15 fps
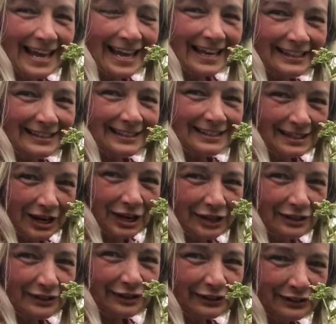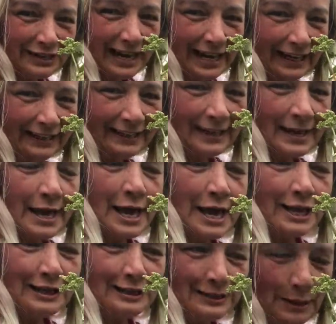It does contain
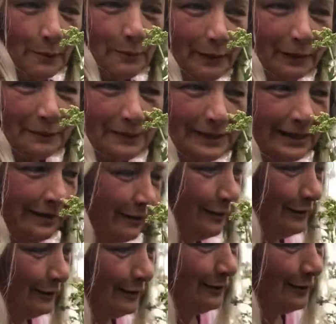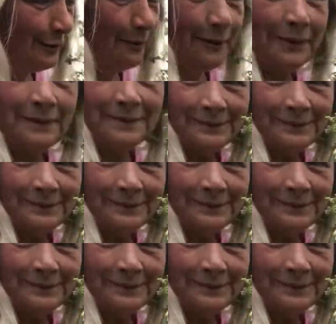doping material, so